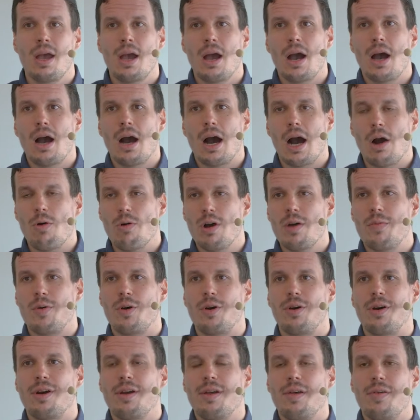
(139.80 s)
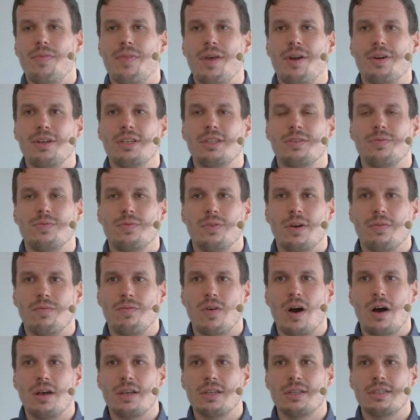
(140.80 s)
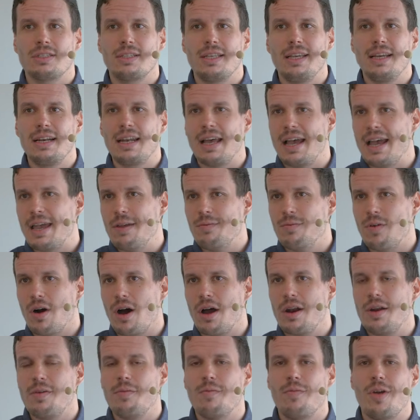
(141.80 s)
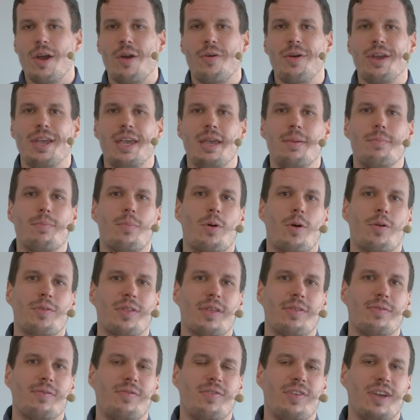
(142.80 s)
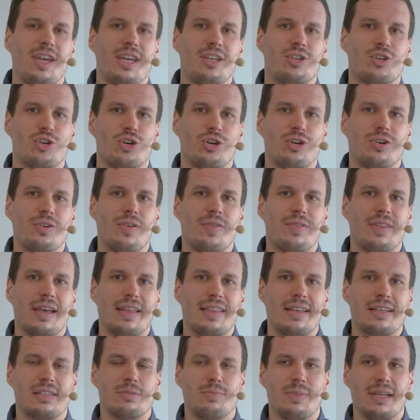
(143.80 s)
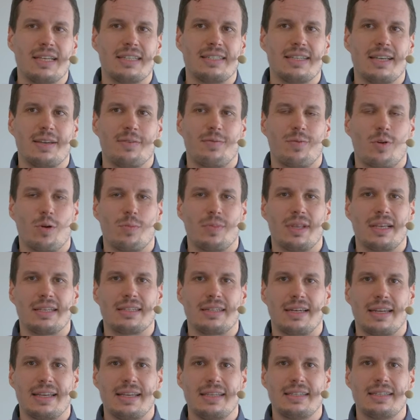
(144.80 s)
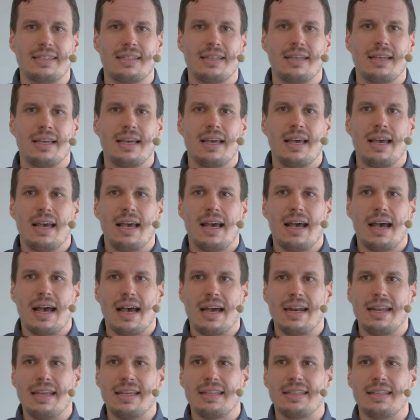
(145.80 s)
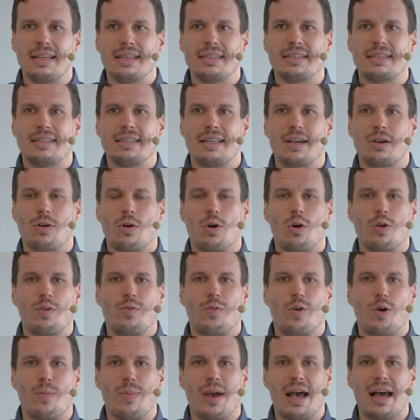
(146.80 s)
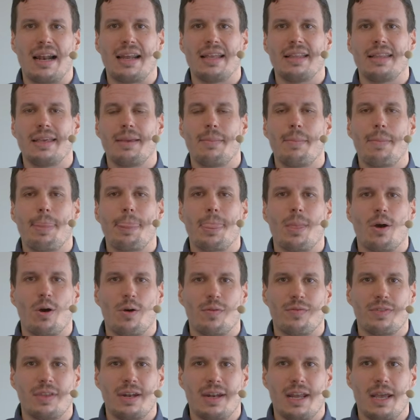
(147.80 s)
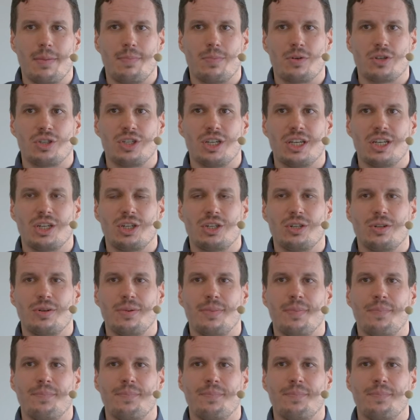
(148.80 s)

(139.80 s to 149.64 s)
However, there is still a one very important feature that is missing from this list, and it is the conformality of the deposition.